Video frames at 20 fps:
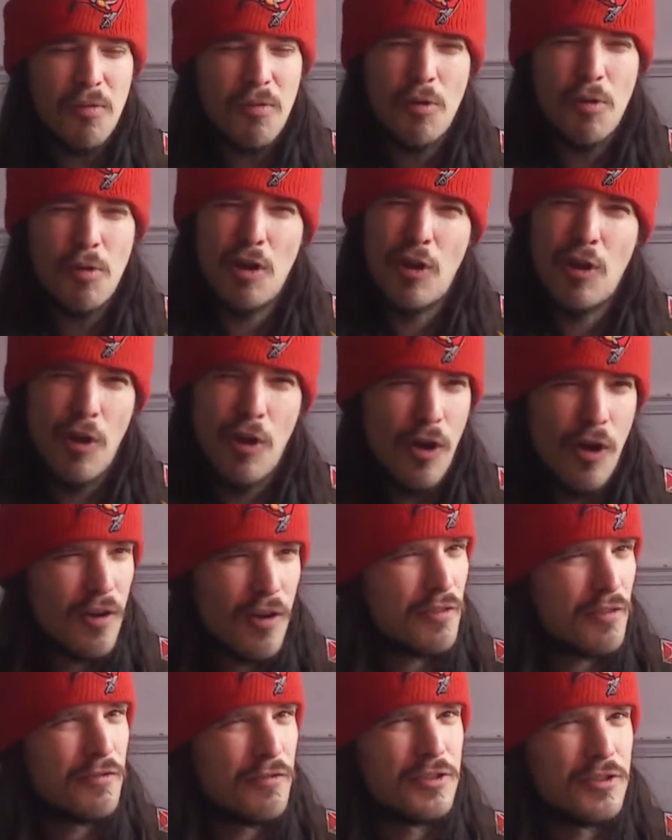A lot
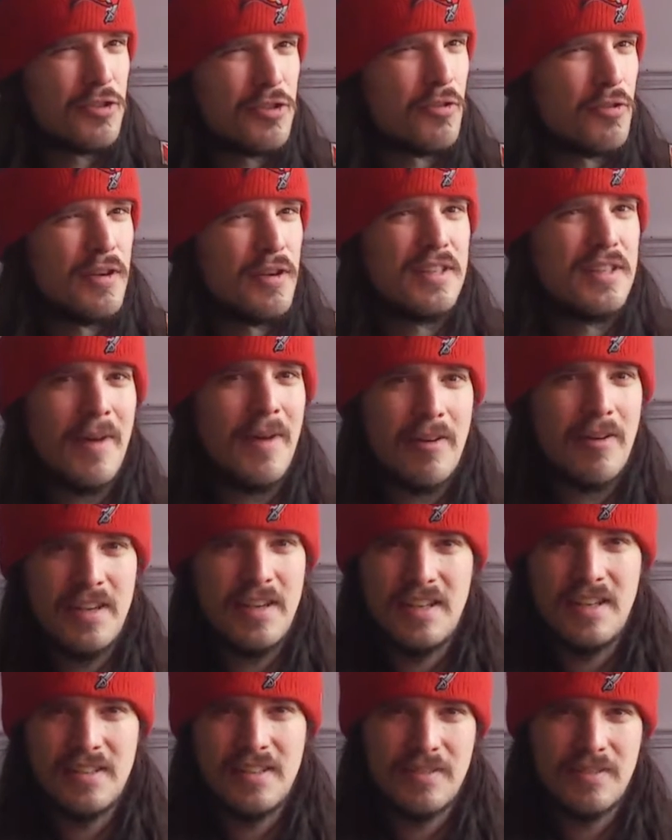of stories about
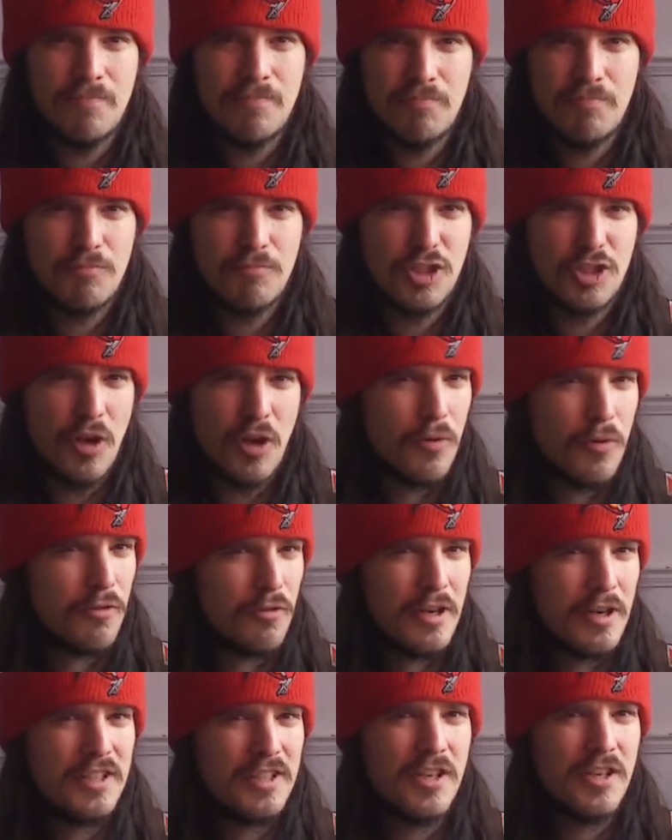his
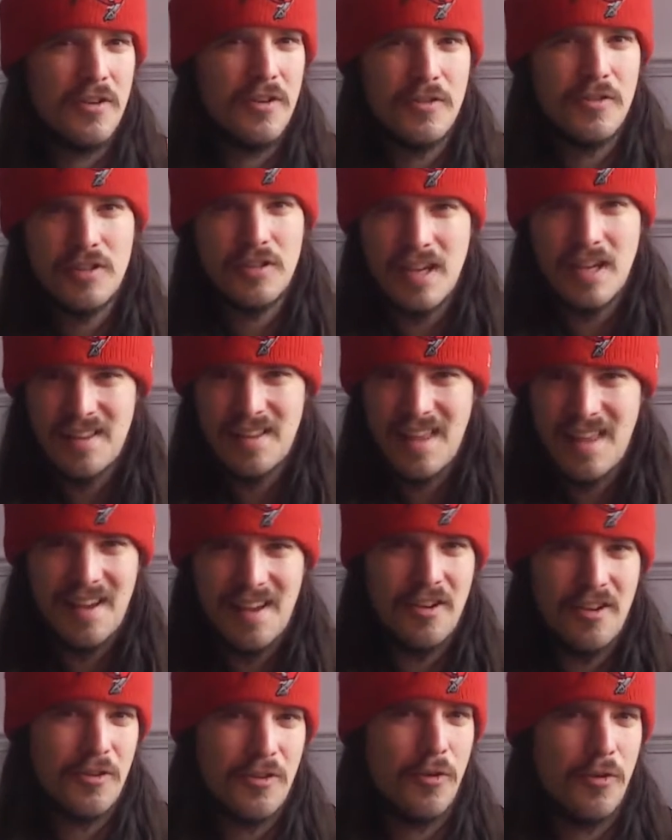shoulder issues that
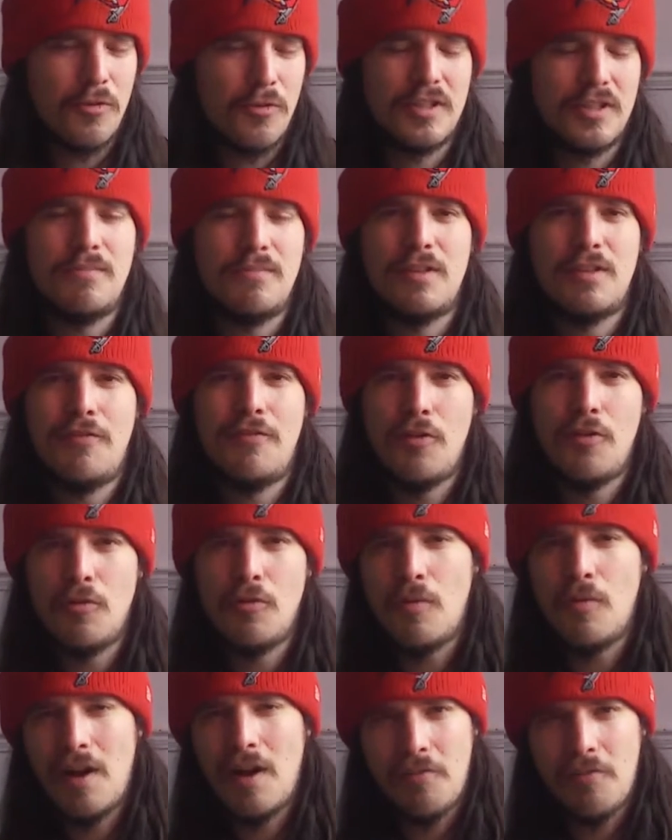could cause him to
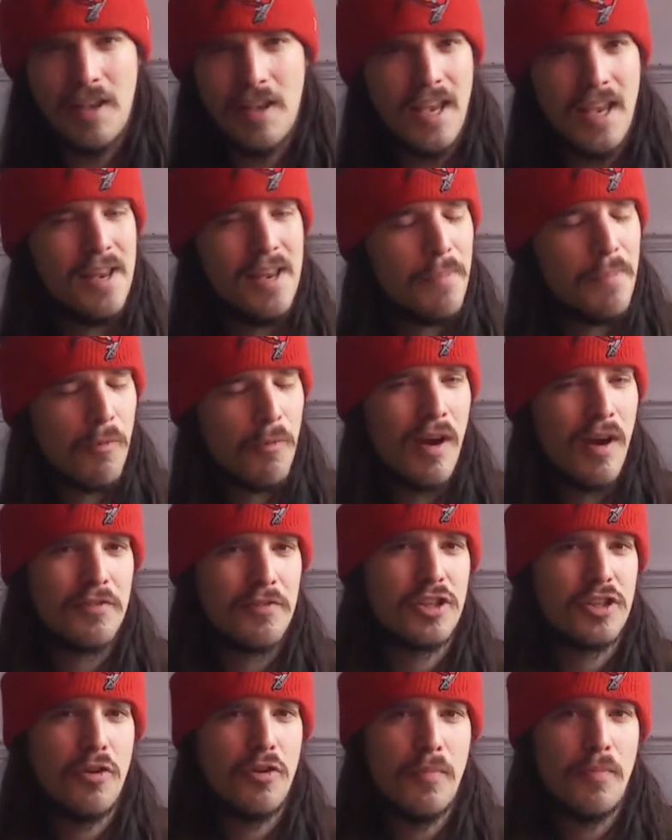fall. I think he'd be worth
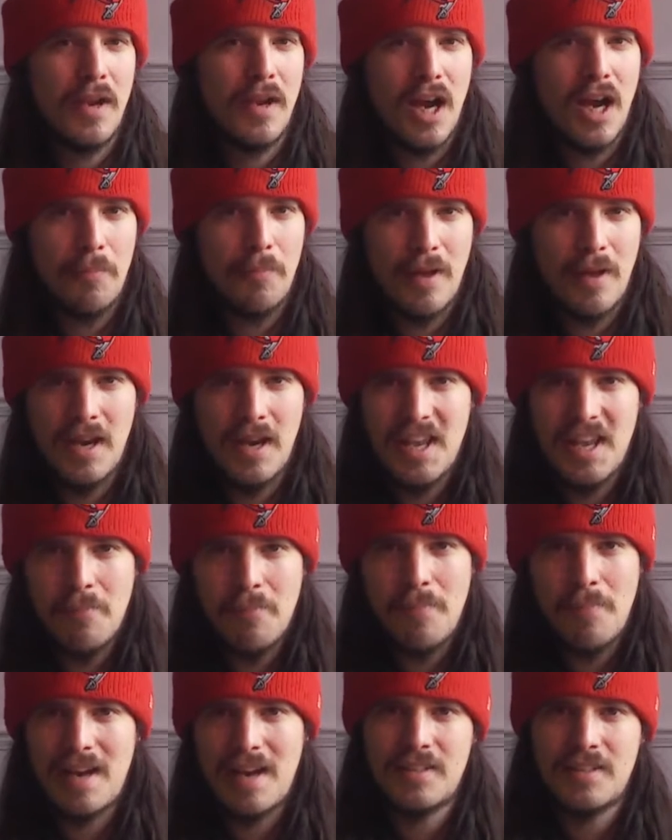scooping up. An
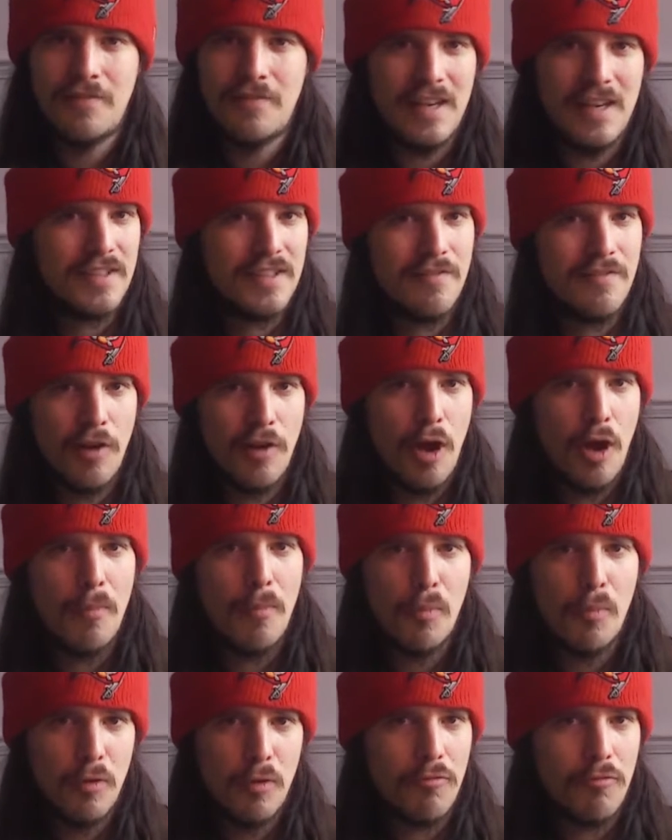impact defensive
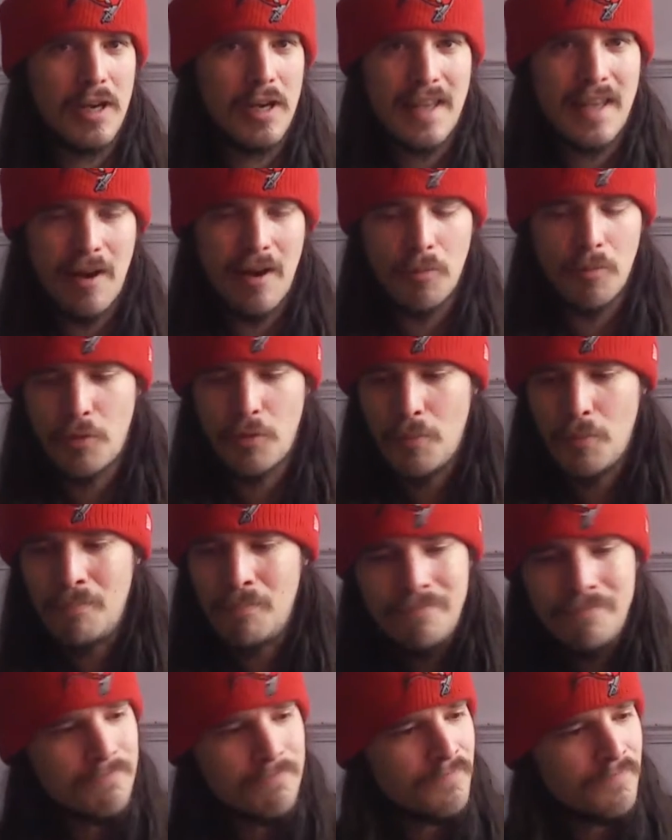lineman would really help them.
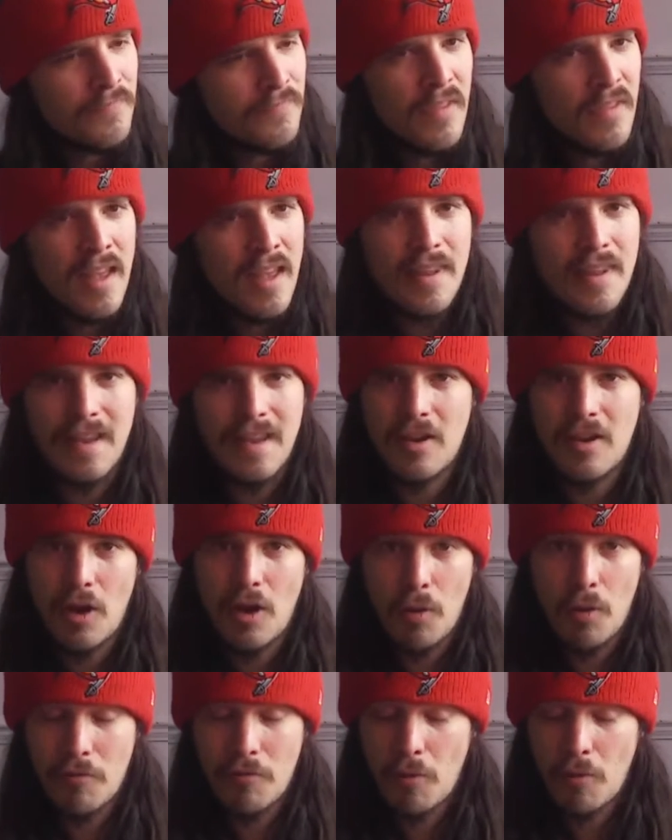They could
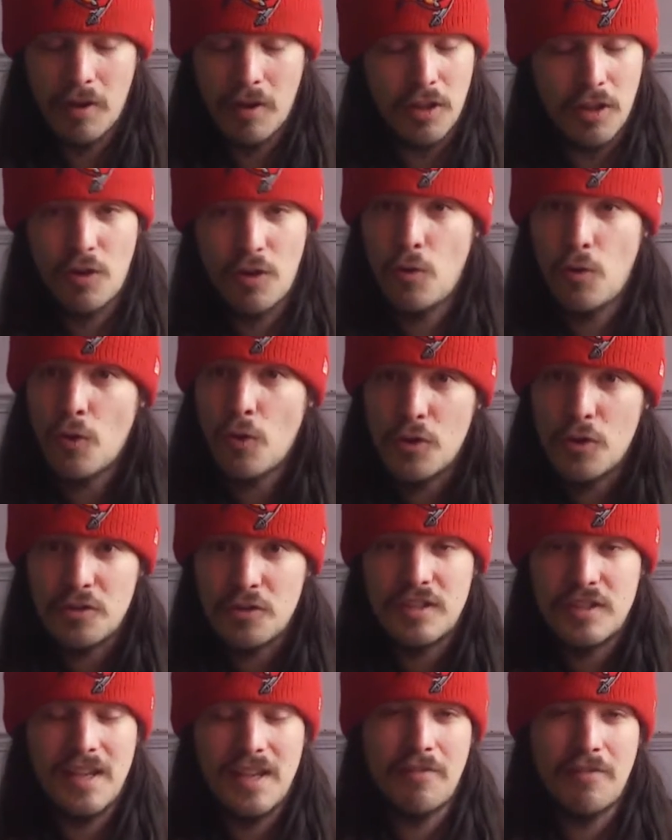go with one of the
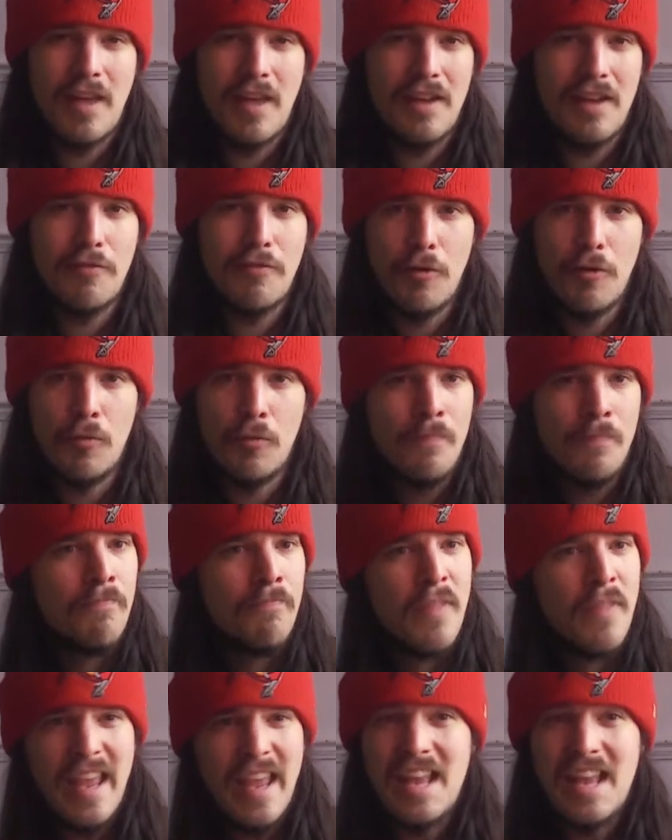corners if they fall.
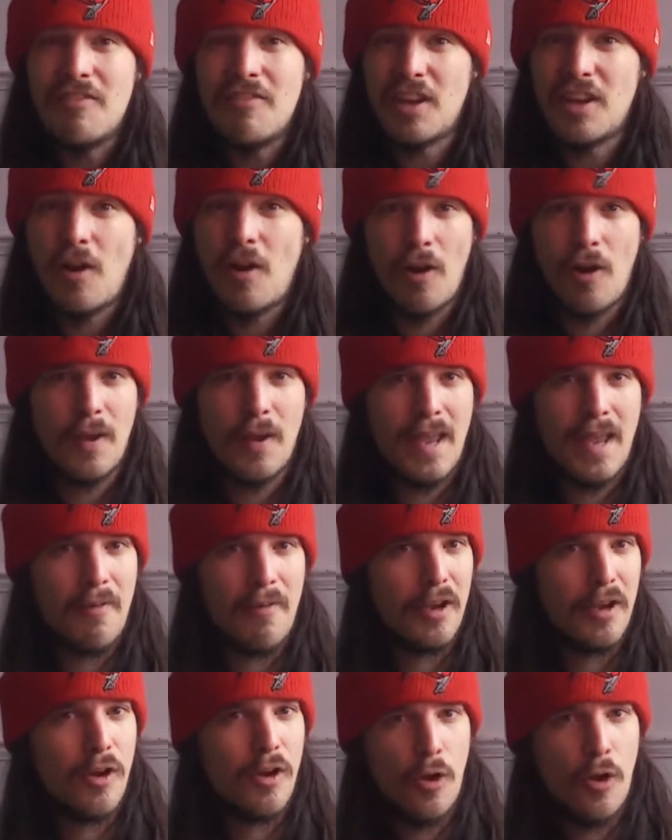Even a guy like
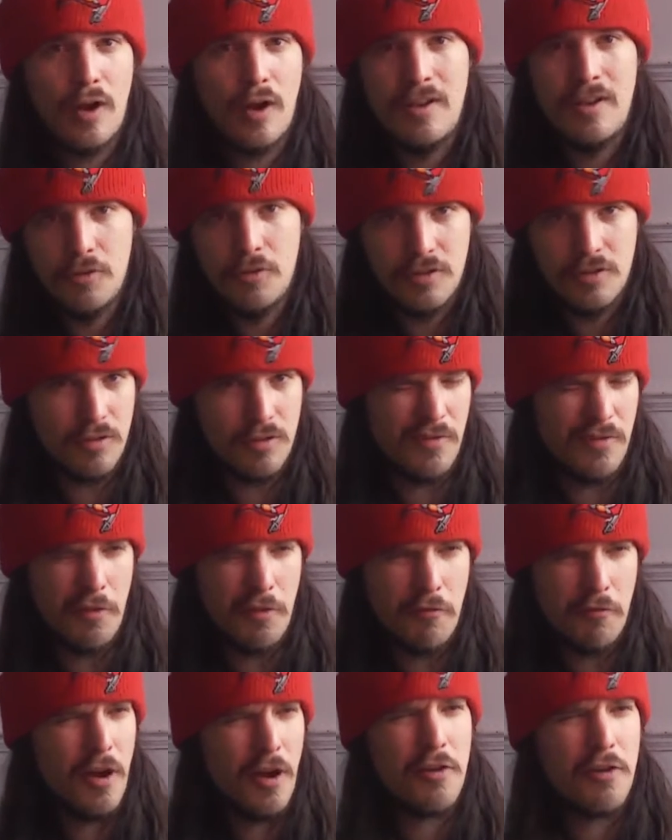Gary Conley, who's sort of the
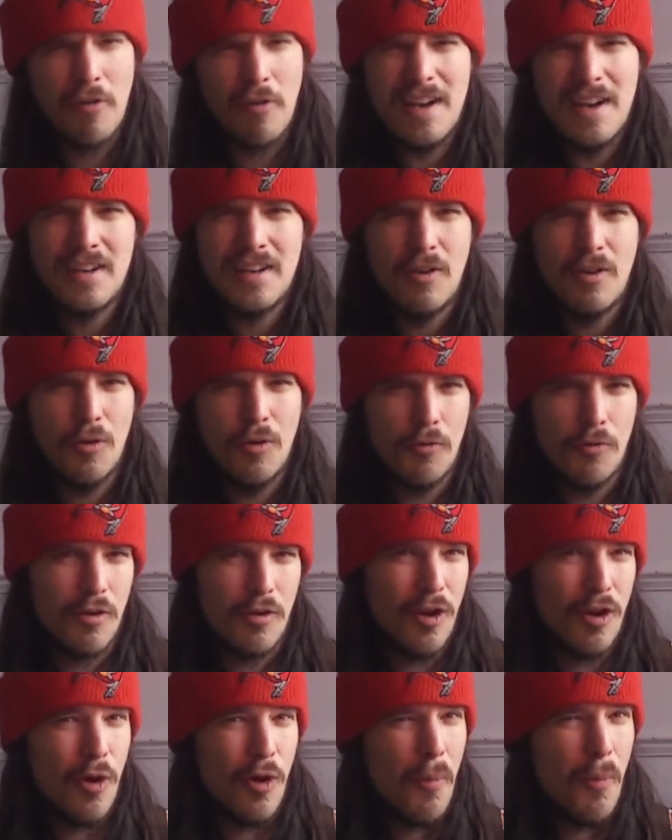3rd rated corner on
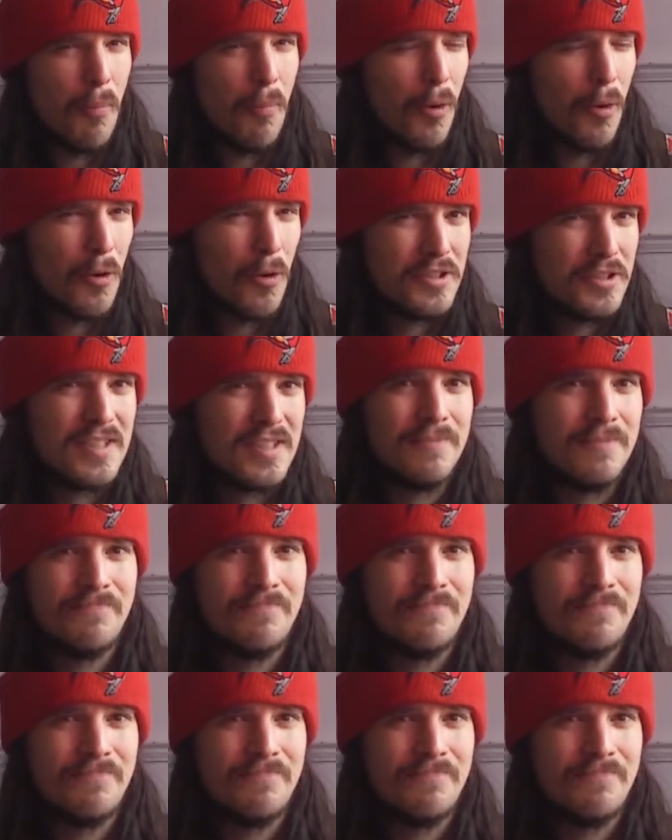a lot of boards,